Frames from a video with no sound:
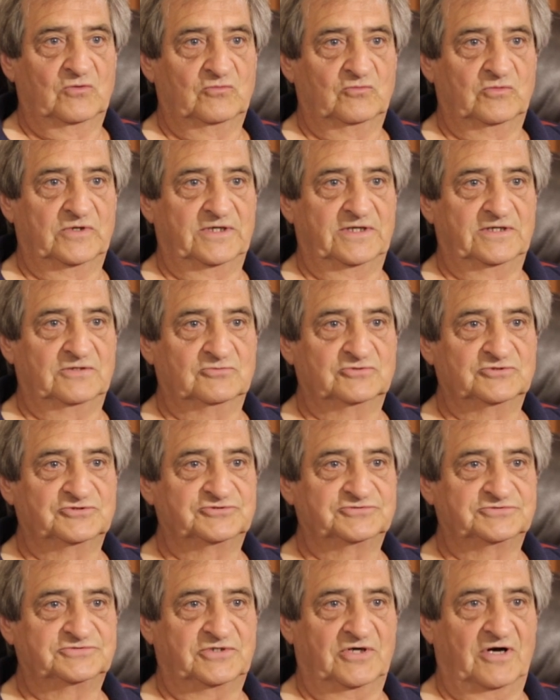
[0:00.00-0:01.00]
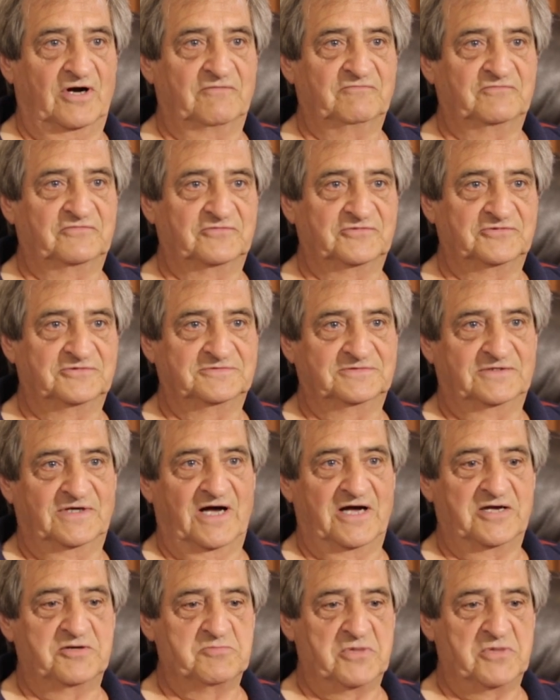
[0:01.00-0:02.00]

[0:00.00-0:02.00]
when it was time for hay